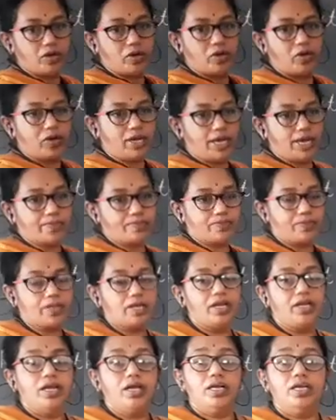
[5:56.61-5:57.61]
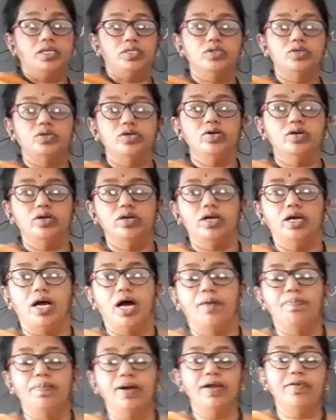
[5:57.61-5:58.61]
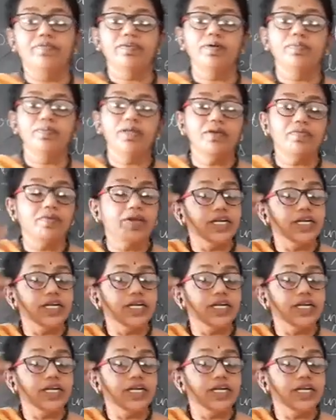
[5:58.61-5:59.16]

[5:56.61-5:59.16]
Okay, so apart from that,